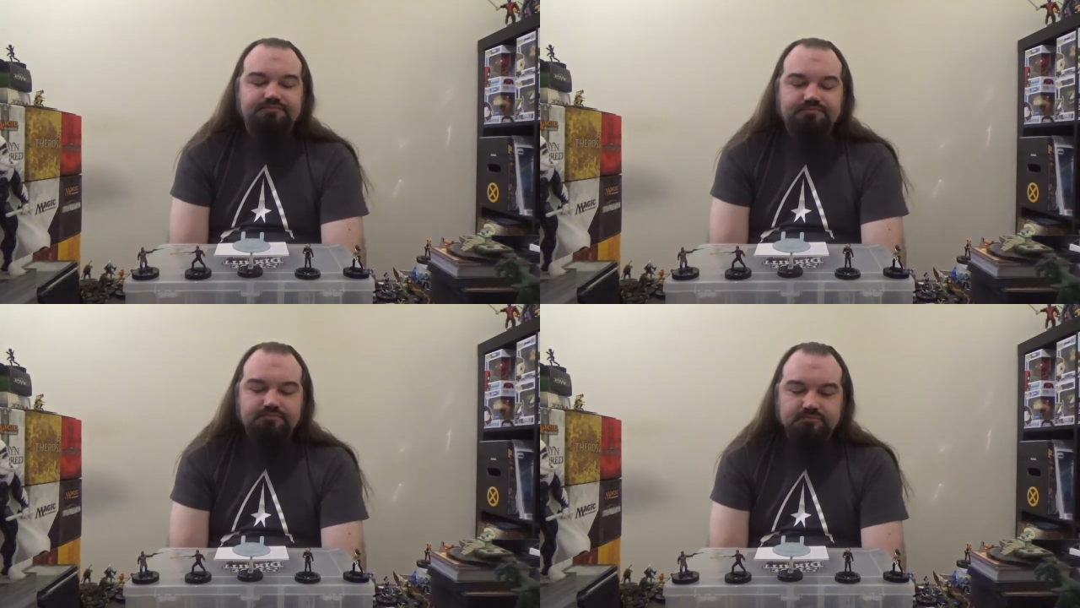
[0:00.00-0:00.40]

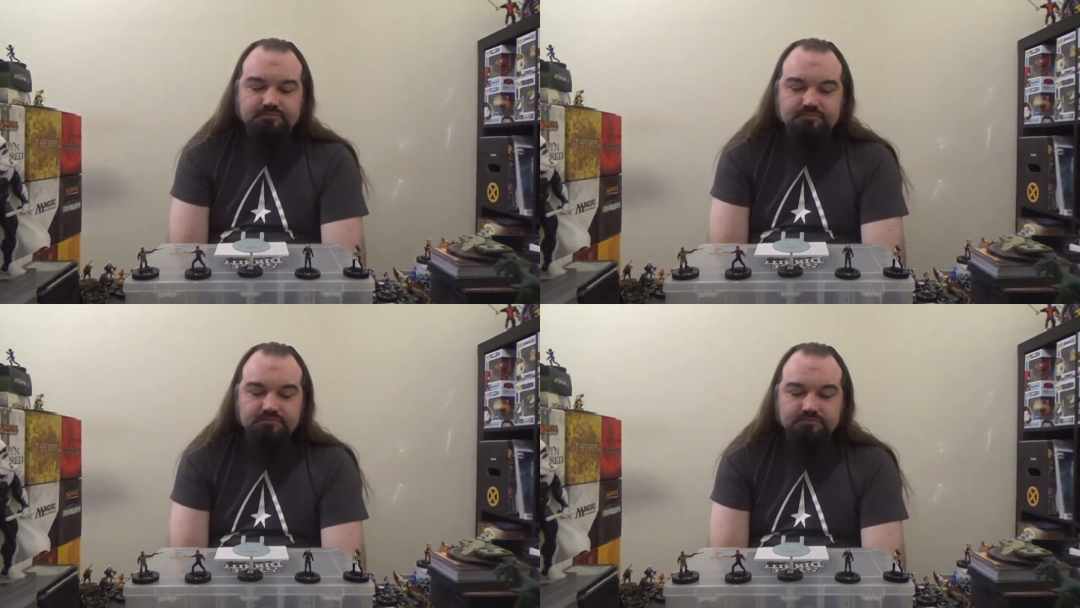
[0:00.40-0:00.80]

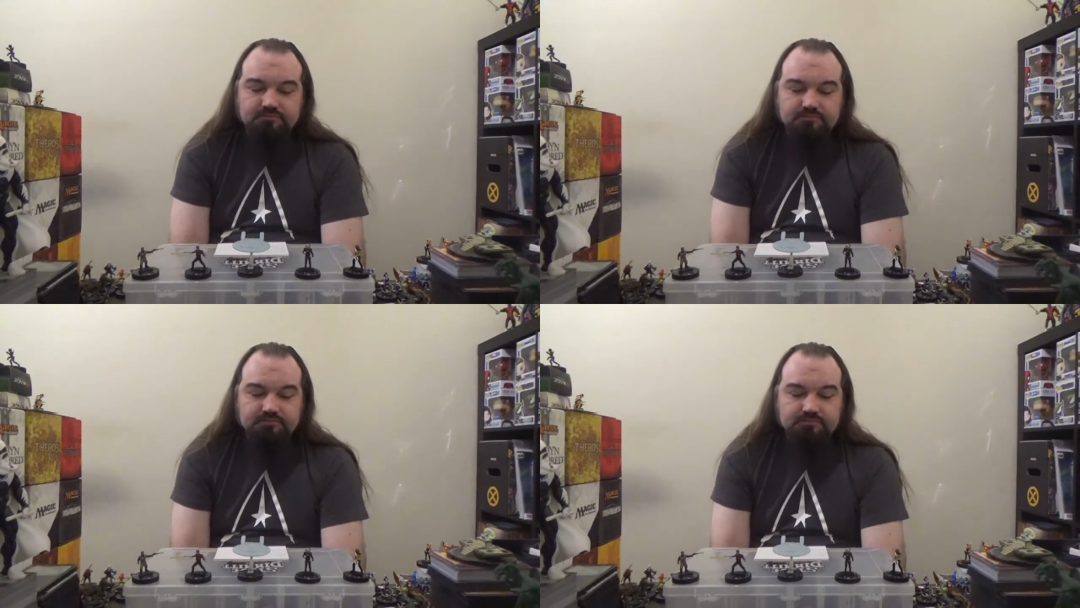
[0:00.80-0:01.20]

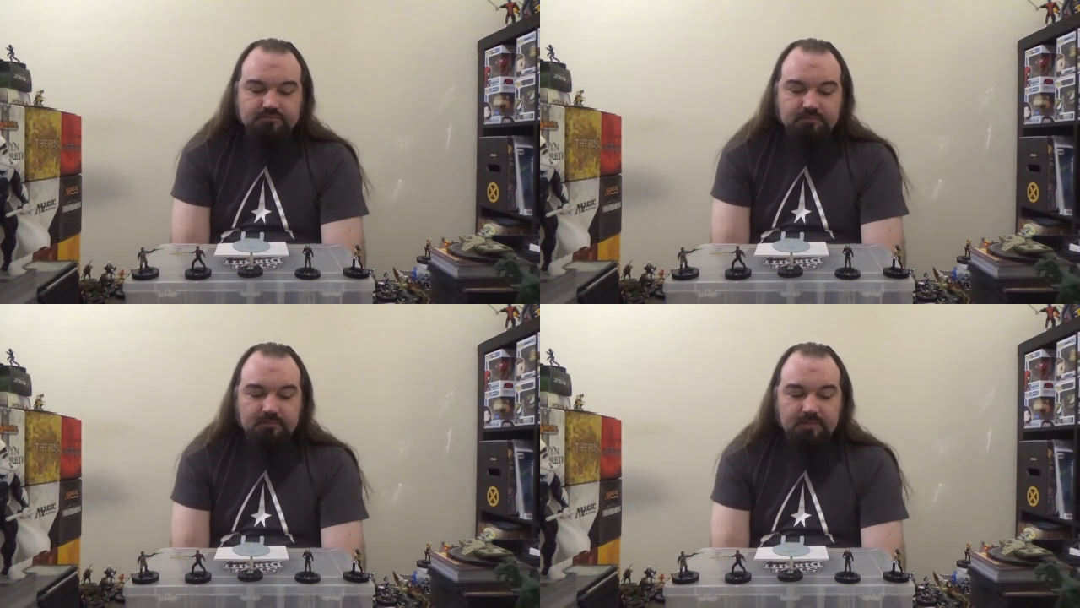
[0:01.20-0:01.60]

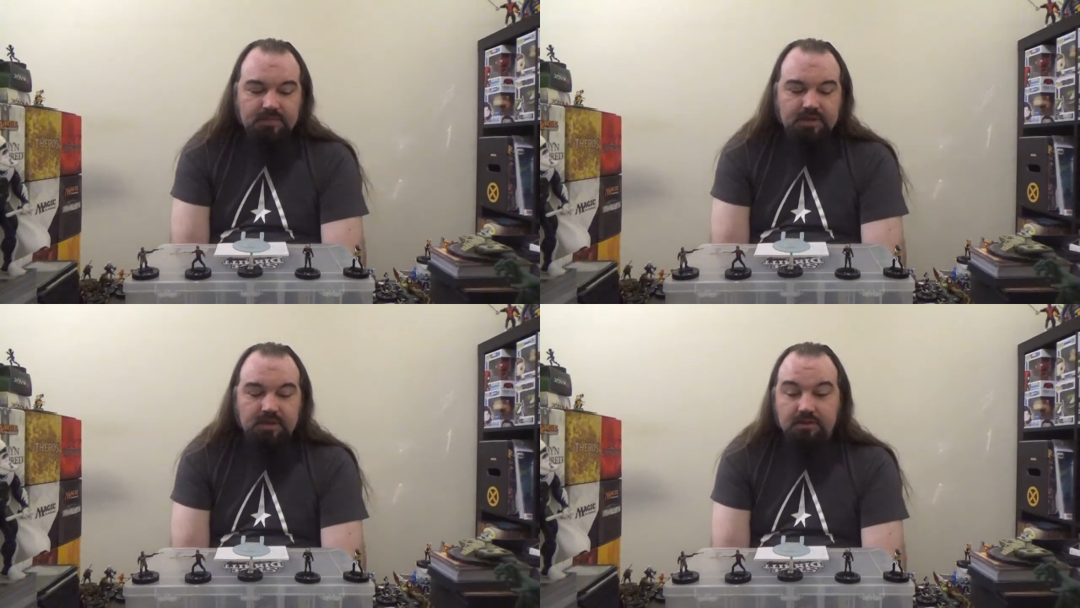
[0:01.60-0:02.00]

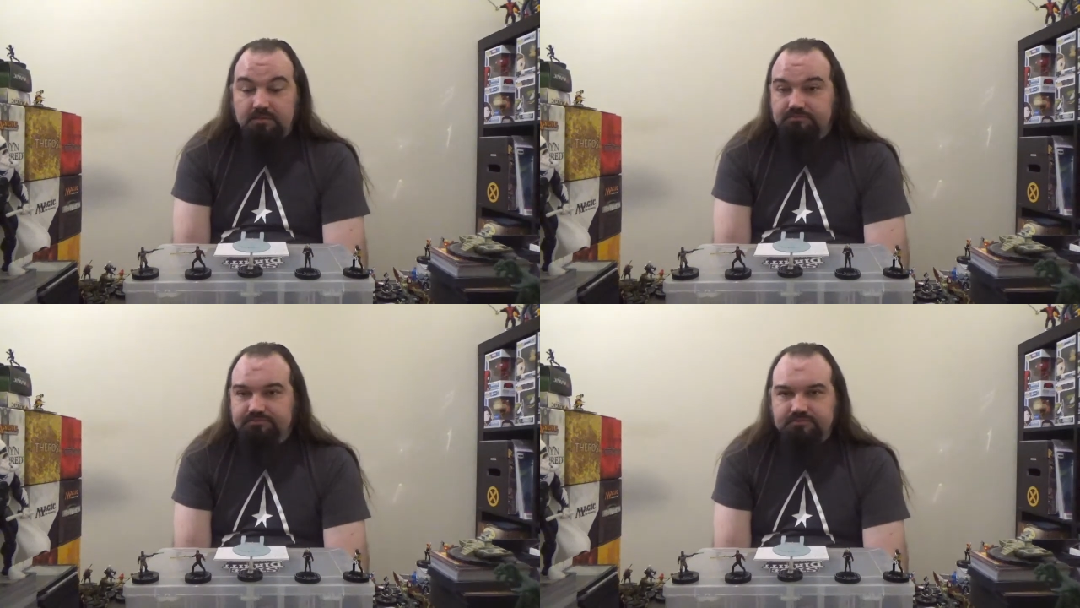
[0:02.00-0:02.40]

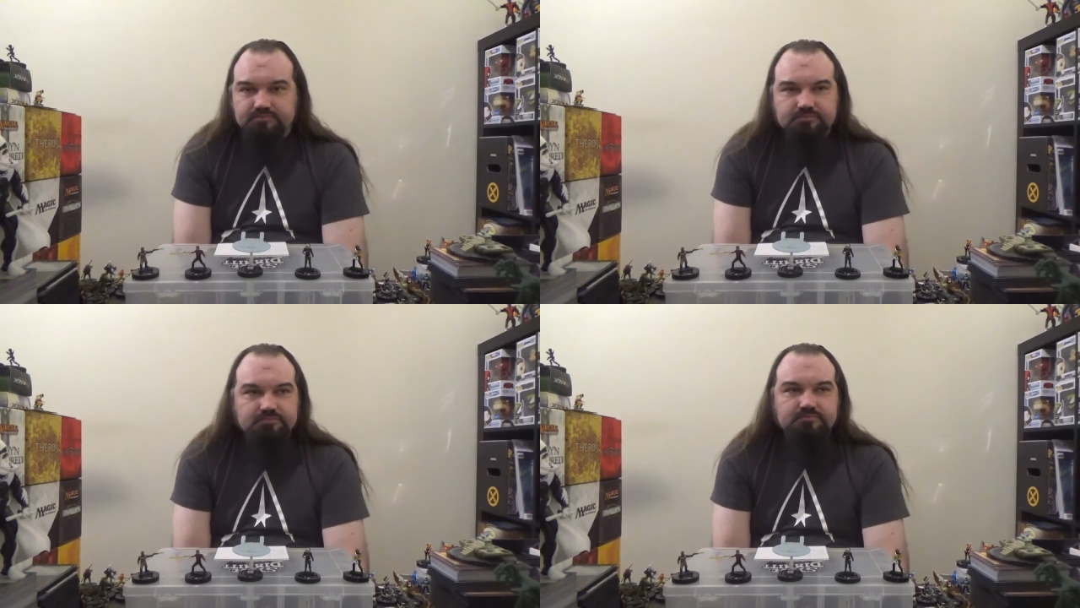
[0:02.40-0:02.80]
Nobody speaks.